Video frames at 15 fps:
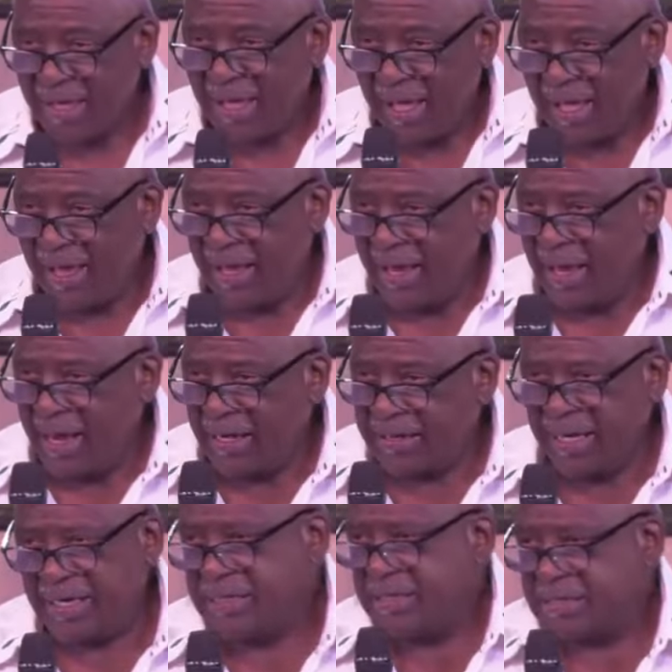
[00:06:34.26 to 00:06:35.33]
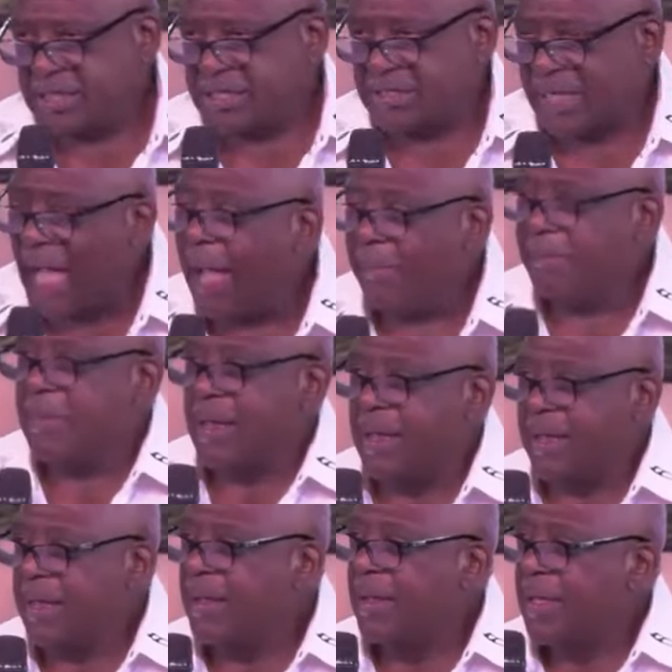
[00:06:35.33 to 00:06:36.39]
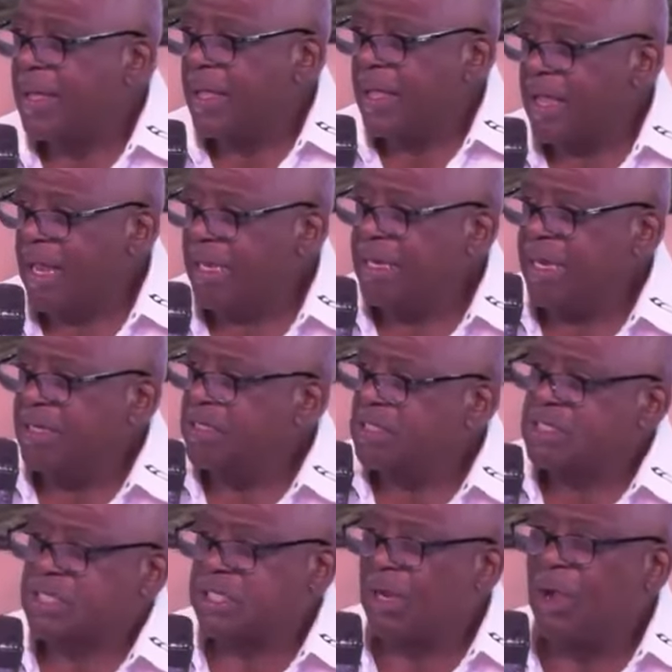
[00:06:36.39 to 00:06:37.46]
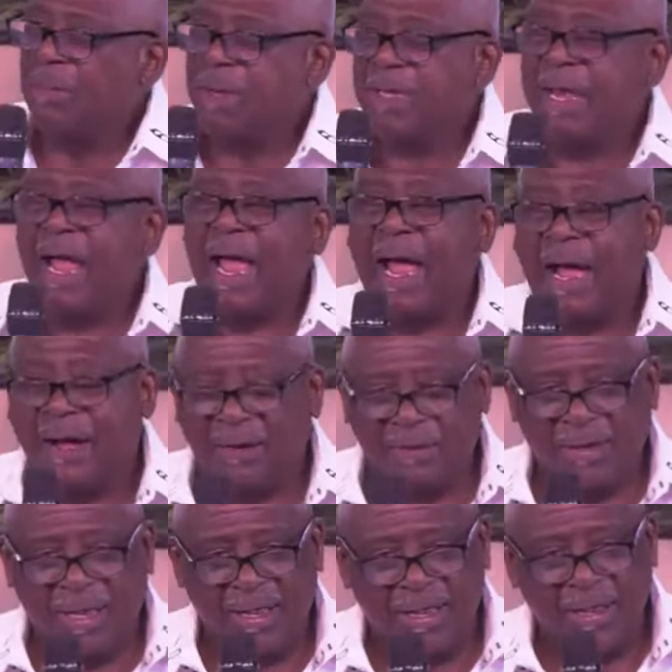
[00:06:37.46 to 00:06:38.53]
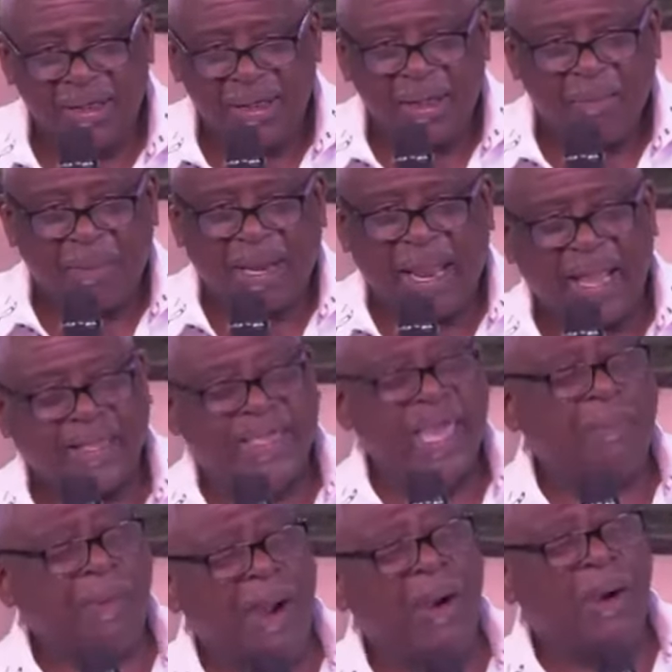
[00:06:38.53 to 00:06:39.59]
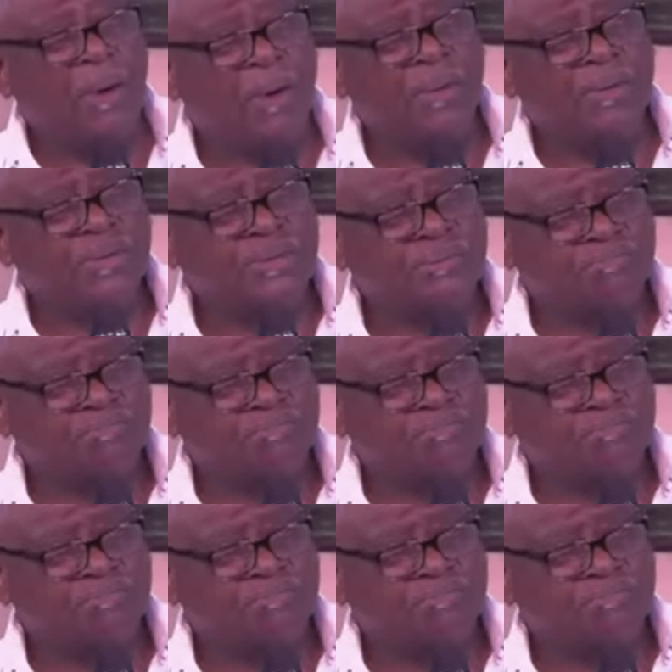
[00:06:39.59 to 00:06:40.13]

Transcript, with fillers: It didn't stop me. It didn't slow me down, but I kept on